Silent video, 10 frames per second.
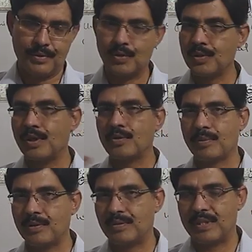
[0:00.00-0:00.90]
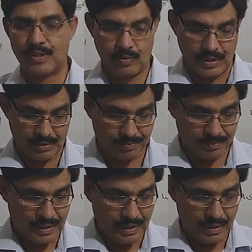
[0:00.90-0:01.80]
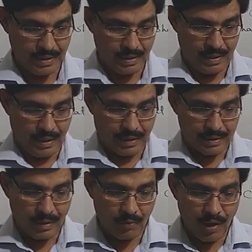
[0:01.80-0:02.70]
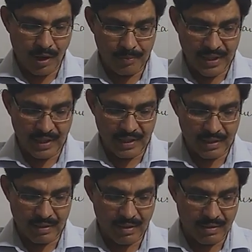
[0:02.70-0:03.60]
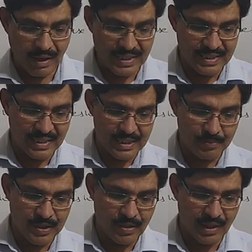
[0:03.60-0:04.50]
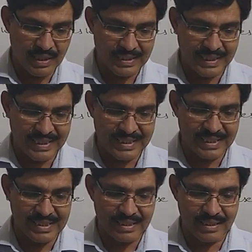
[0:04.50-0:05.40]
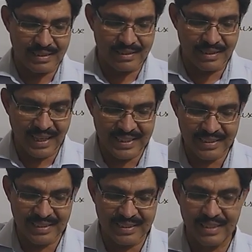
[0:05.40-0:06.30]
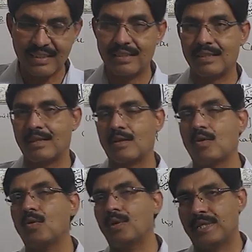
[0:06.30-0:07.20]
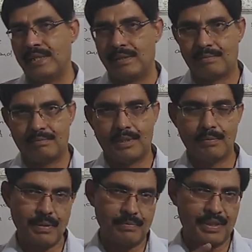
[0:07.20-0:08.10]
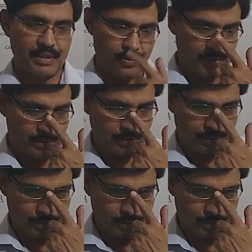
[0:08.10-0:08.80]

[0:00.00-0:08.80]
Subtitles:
No doubt about this one. The warm air rises because it is lighter than cold air. Remember this one.